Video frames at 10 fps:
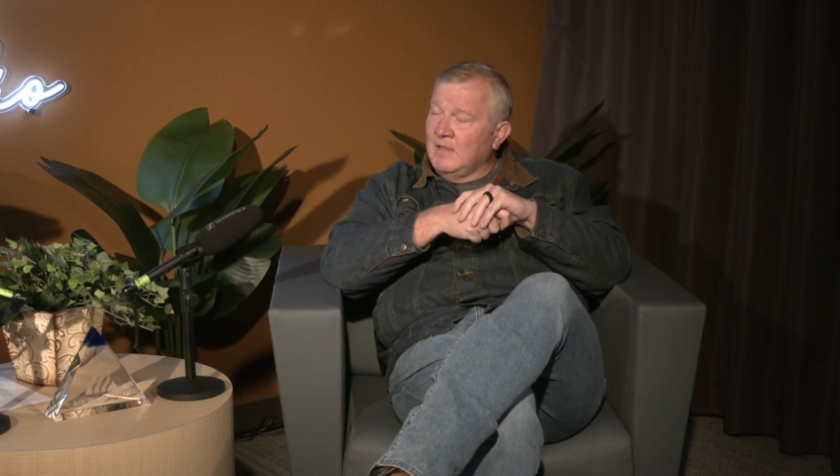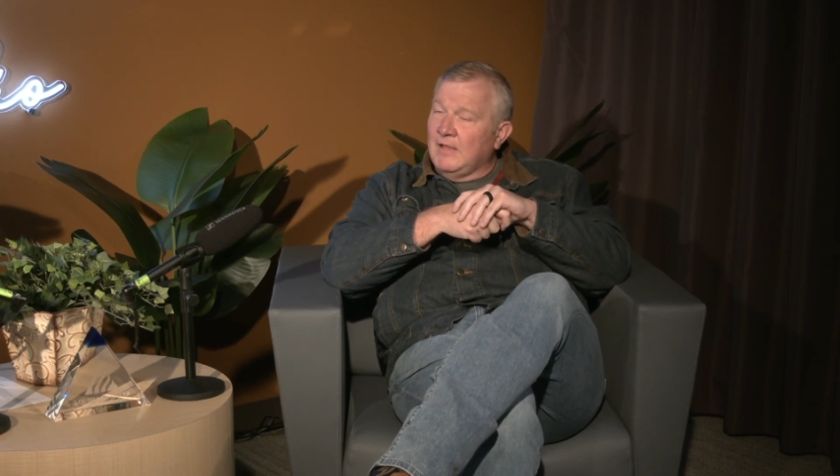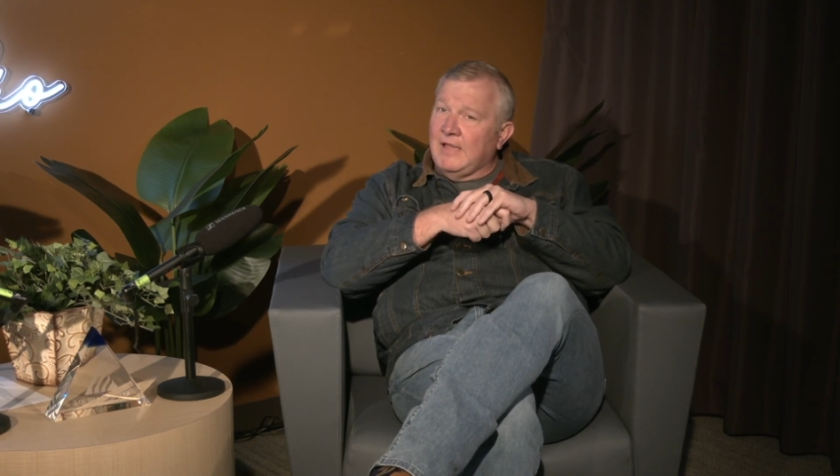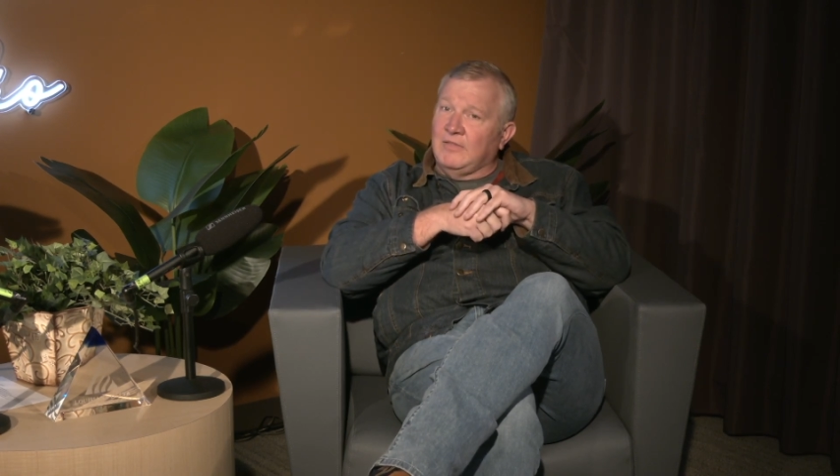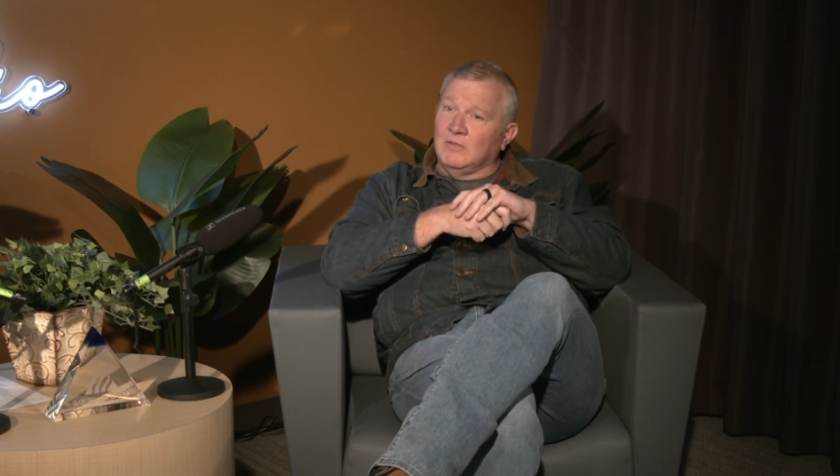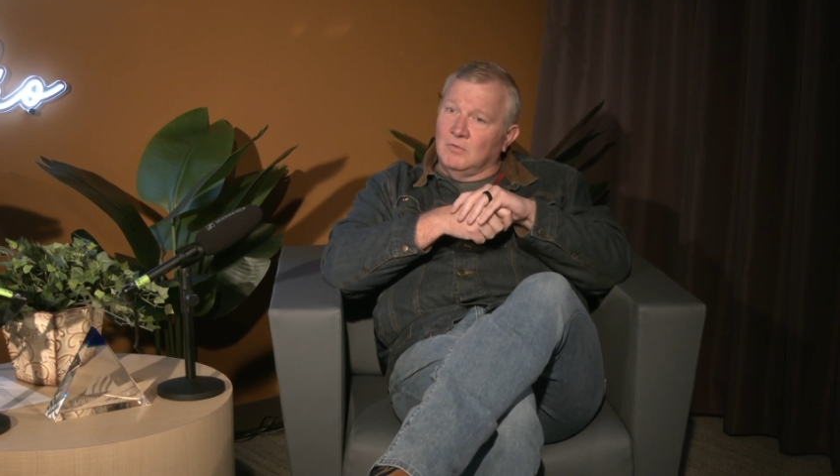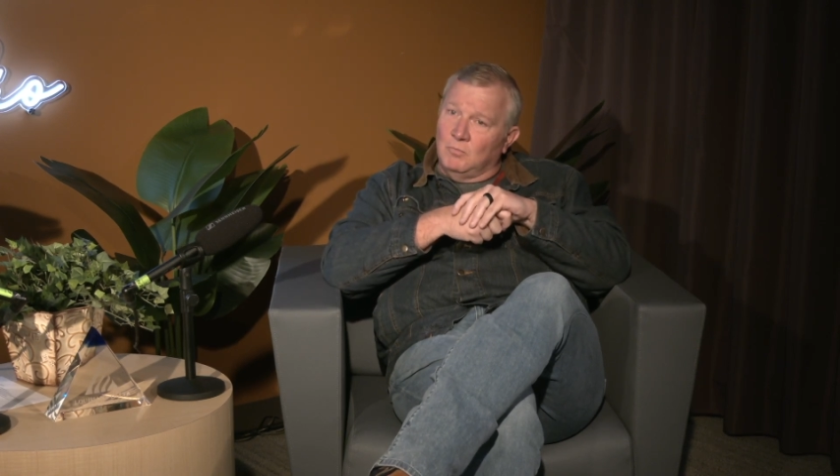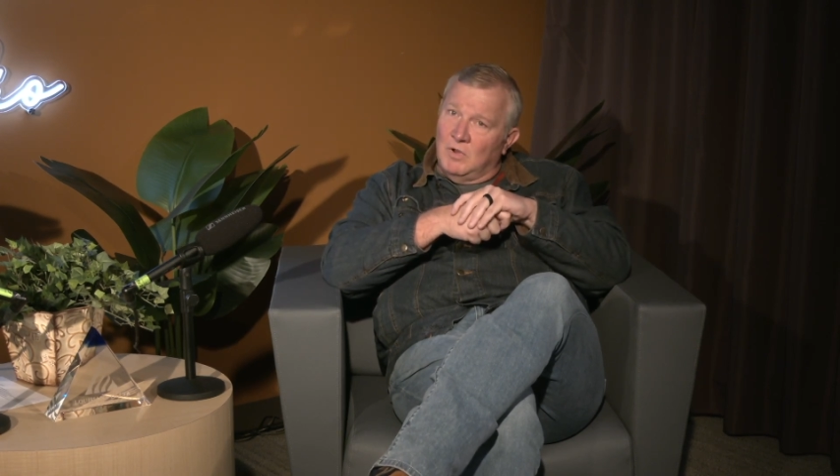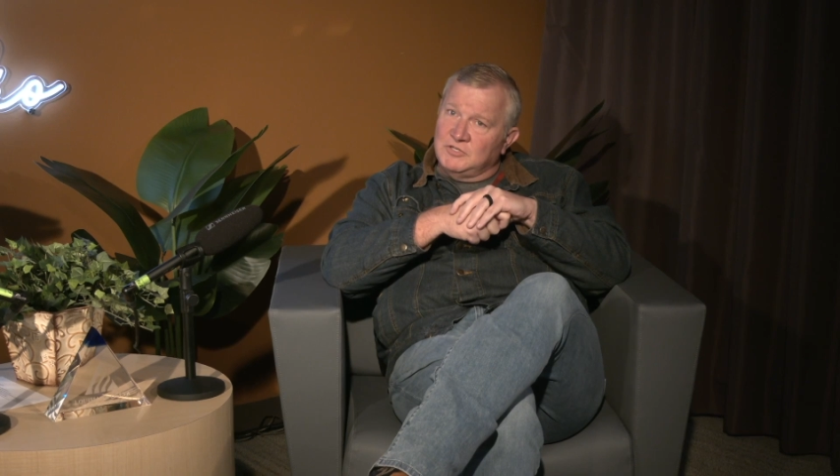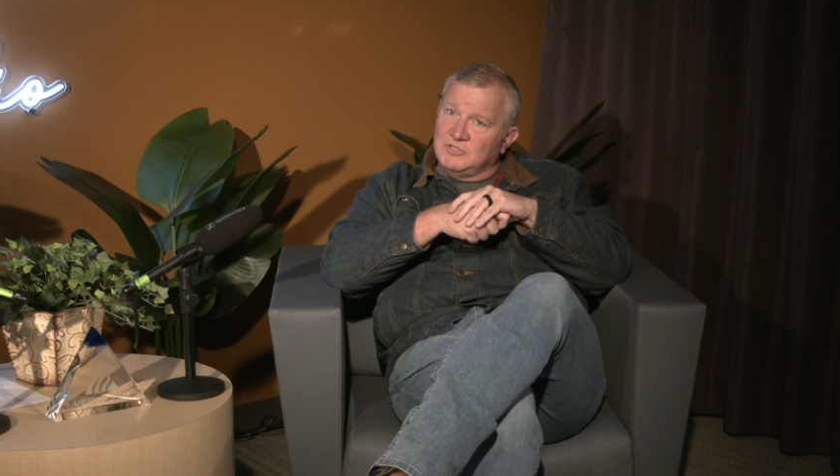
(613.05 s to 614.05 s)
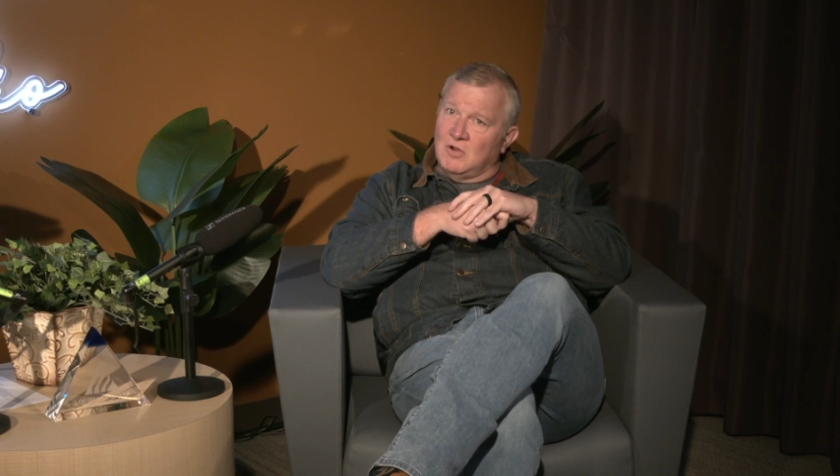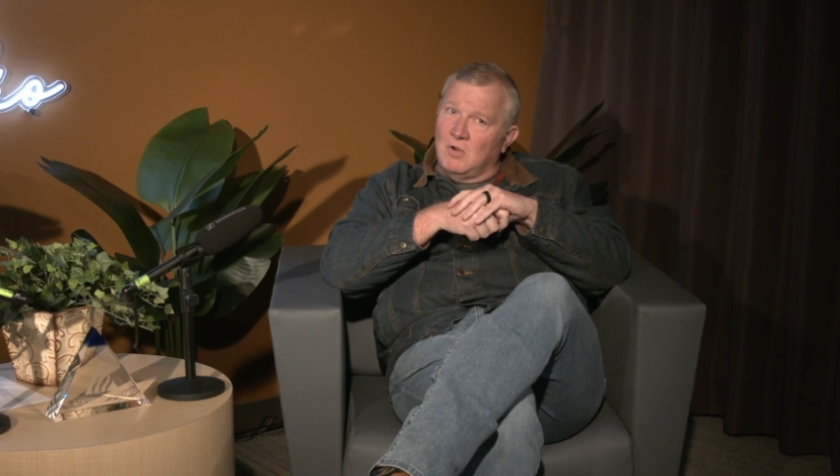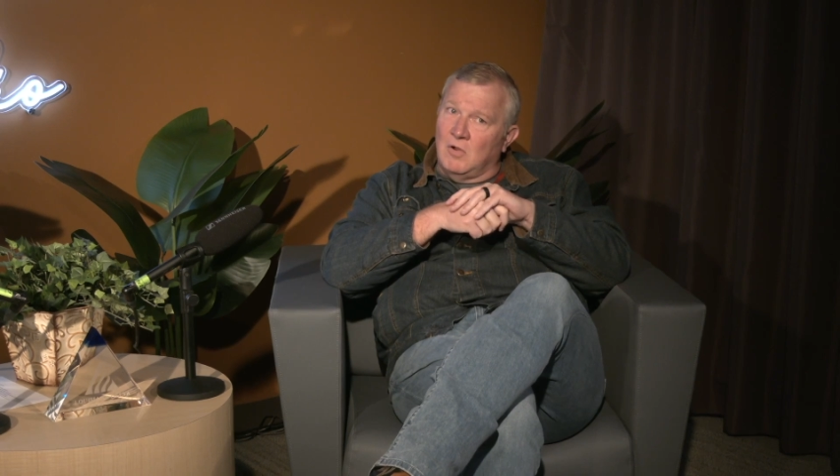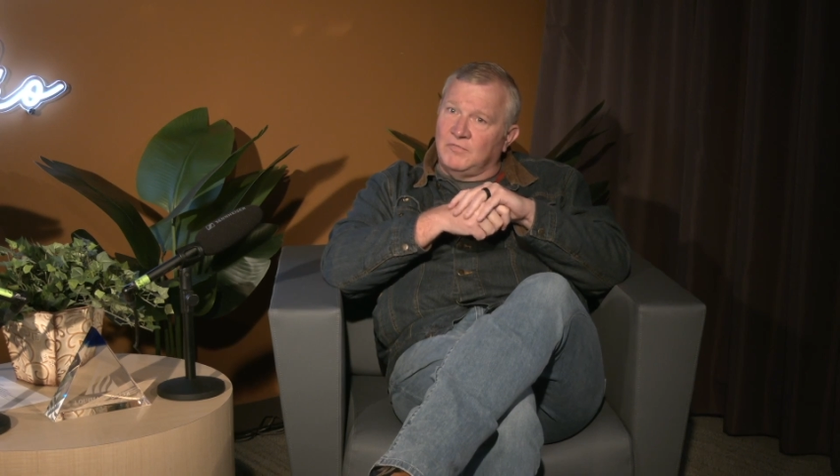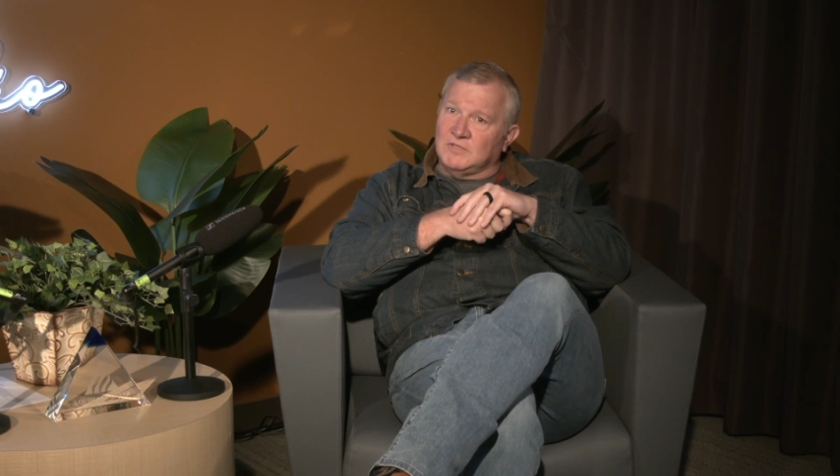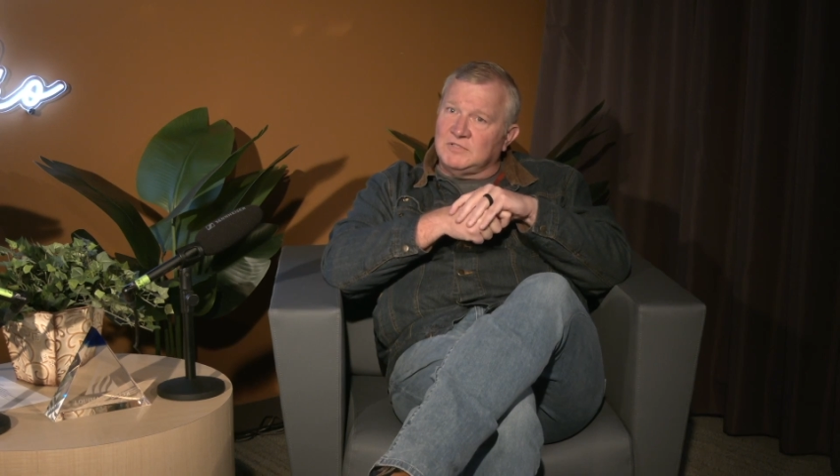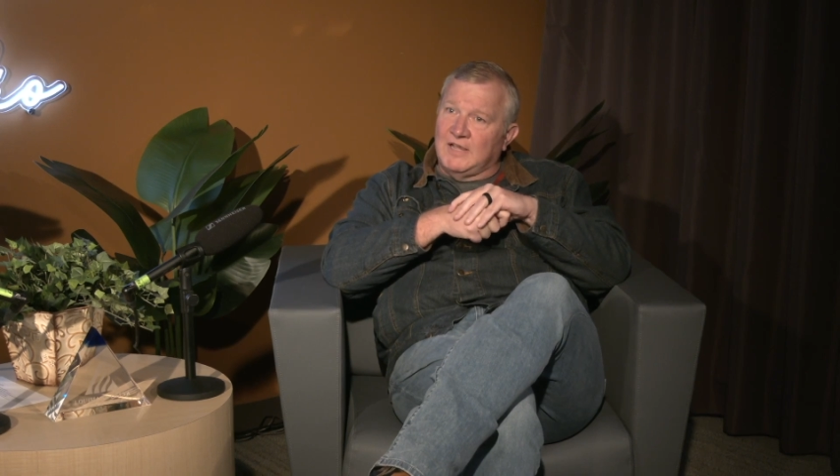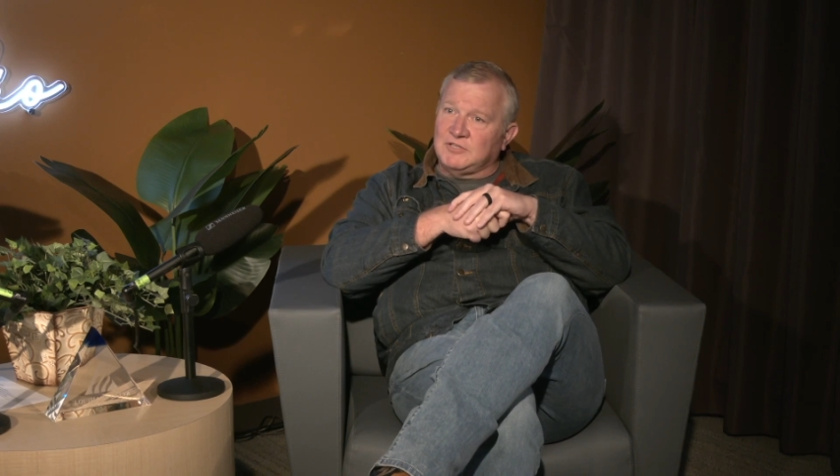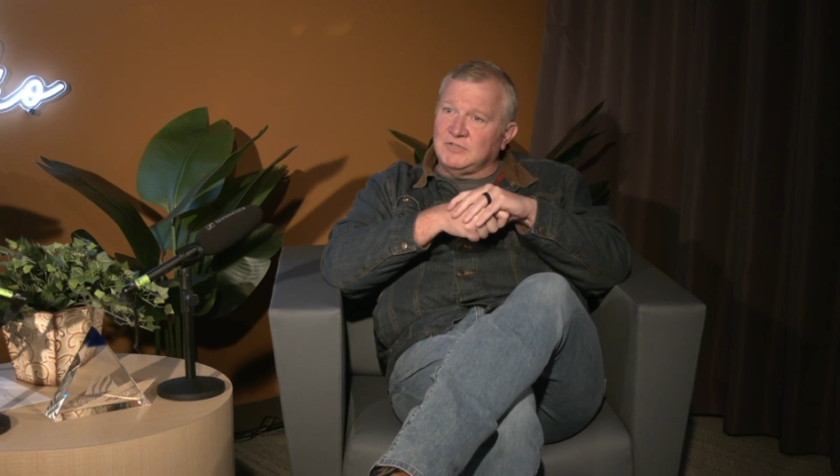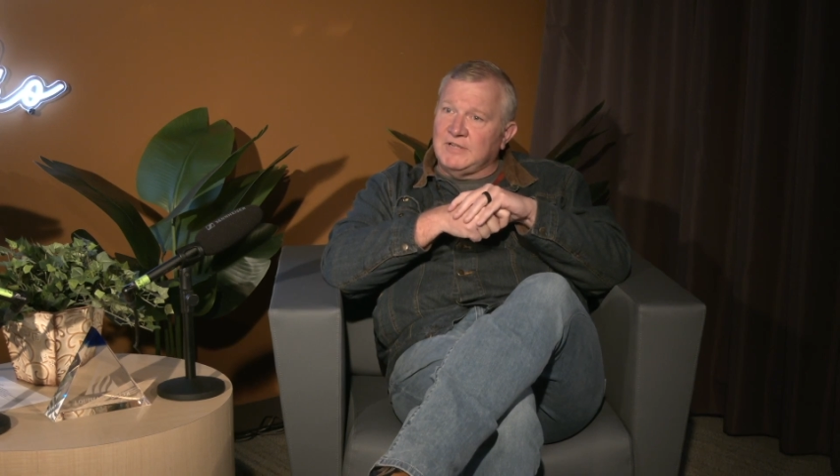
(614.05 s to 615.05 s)
Wow. And the Ouachita office
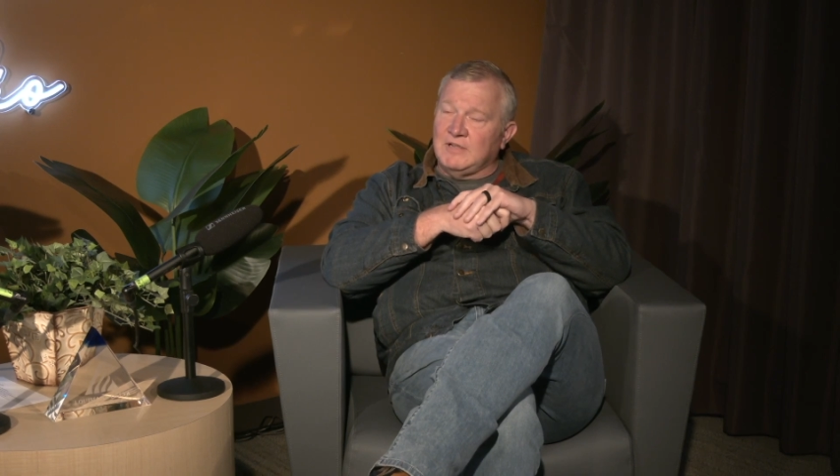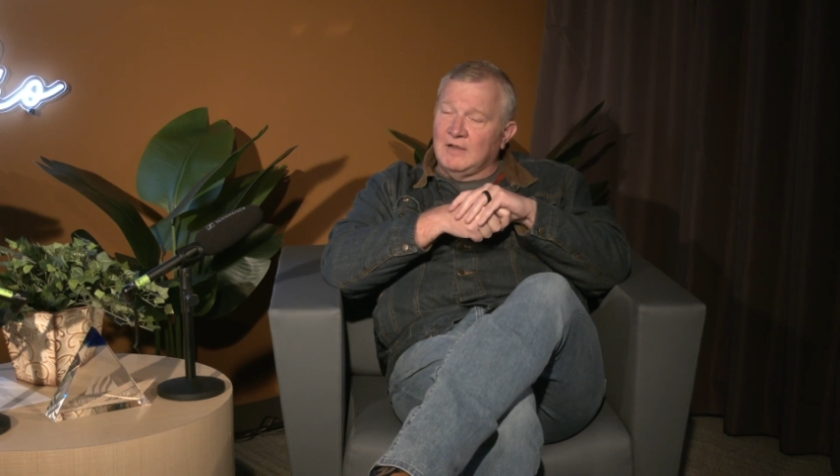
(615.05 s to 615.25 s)
actually